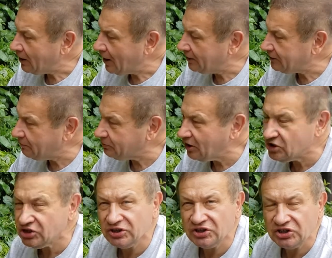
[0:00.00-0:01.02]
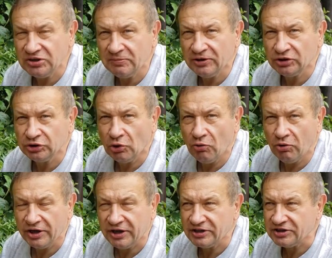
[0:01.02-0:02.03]
adaptation is similar to
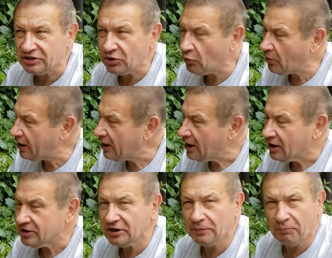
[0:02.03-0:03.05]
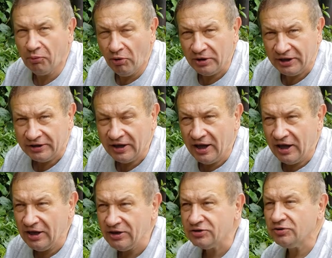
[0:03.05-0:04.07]
orchids in the way that pollen
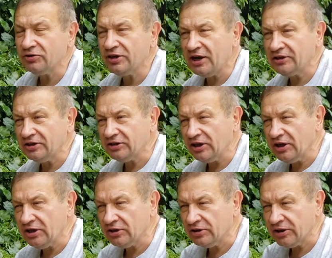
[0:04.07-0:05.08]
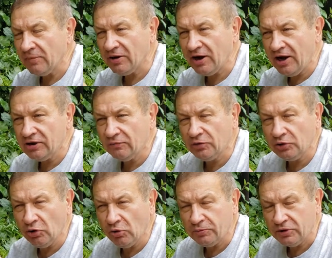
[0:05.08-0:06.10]
is united in some kind of
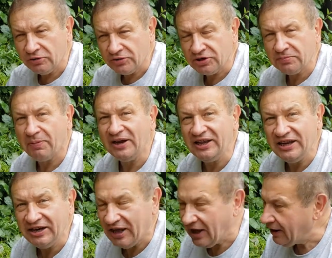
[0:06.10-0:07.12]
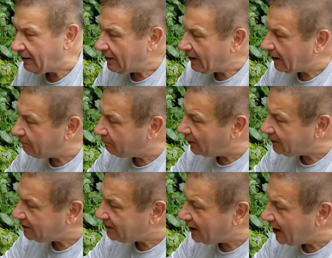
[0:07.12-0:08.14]
globules, pollinia, and
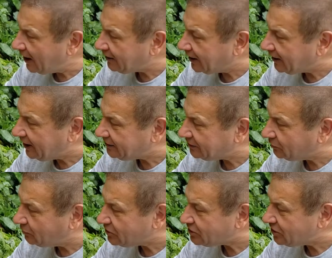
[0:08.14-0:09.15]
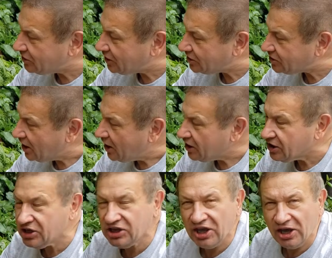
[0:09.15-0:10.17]
pollinia are located within these
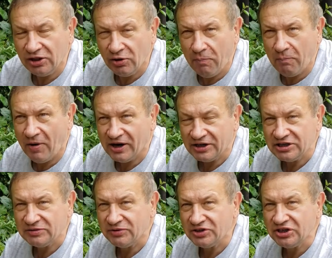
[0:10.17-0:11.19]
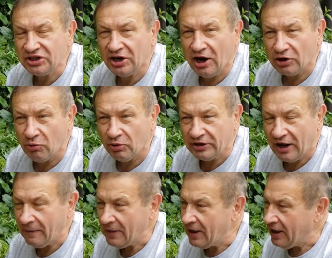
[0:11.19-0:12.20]
yellow parts, within corona.
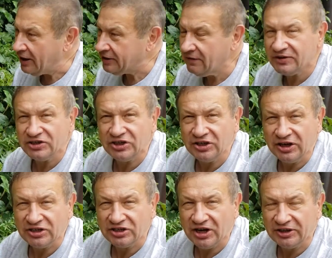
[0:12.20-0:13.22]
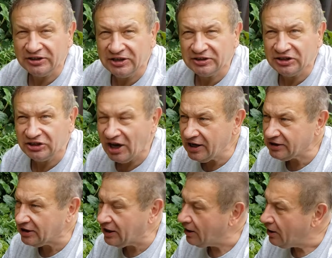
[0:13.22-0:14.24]
And everything is connected
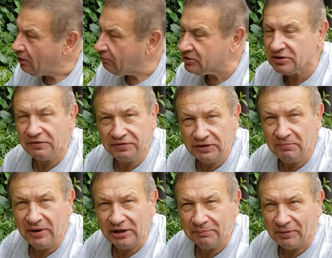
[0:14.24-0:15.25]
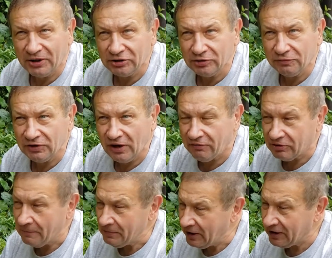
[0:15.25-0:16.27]
tightly with the female part of
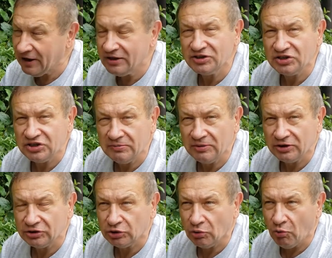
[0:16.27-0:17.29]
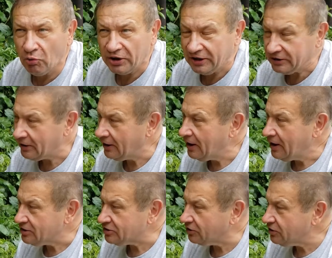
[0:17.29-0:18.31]
flower, again similar to orchid.
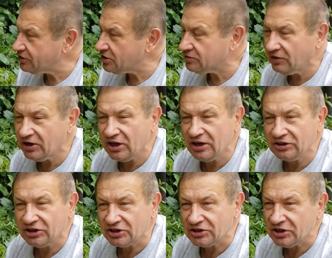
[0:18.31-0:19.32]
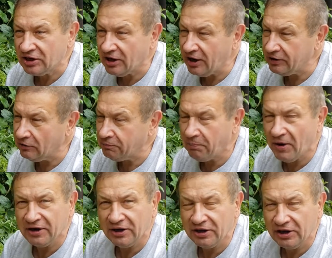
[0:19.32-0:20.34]
So this is very interesting kind of
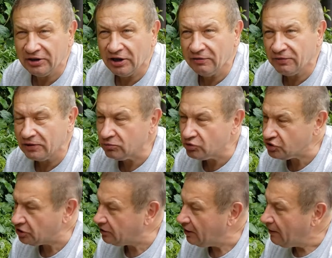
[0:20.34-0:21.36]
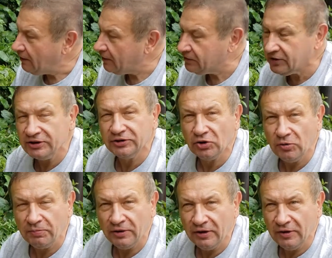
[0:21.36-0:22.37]
parallel evolution in that
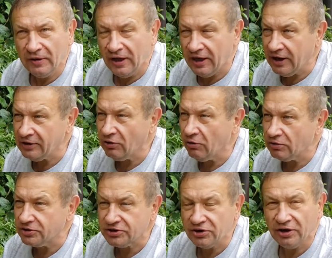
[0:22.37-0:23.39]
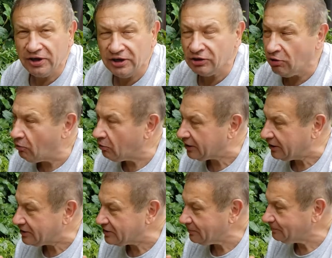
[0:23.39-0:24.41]
group and also in
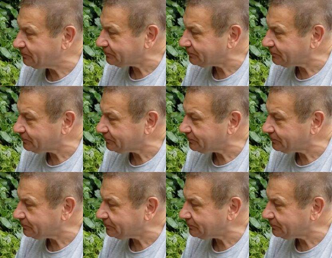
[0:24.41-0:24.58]
orchids.